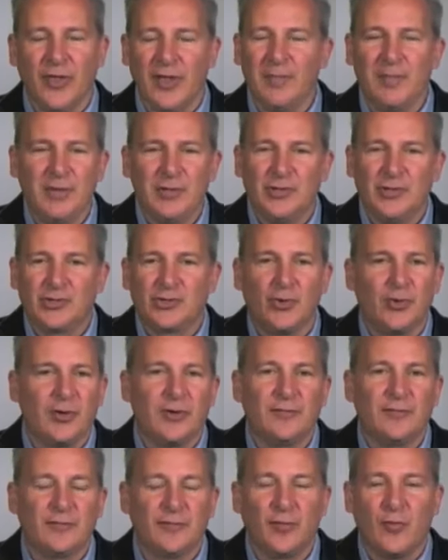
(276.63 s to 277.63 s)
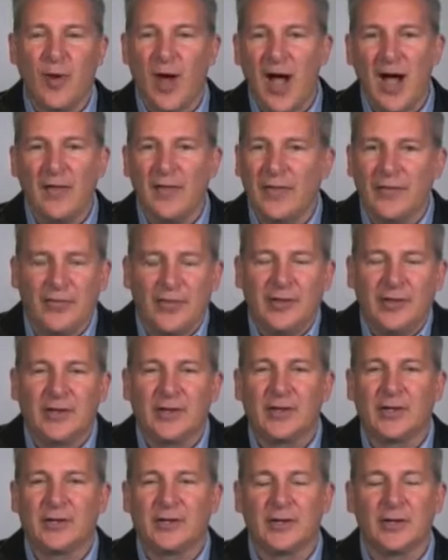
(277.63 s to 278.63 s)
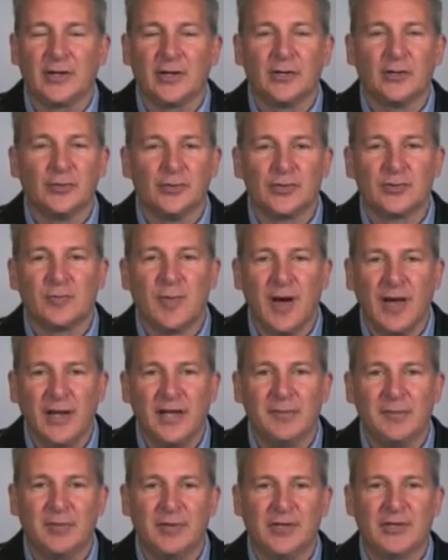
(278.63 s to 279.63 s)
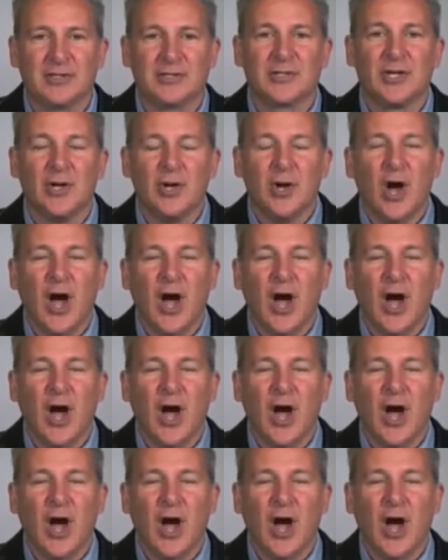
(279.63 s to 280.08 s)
They've been shorting for a while. They think they're going to lose money because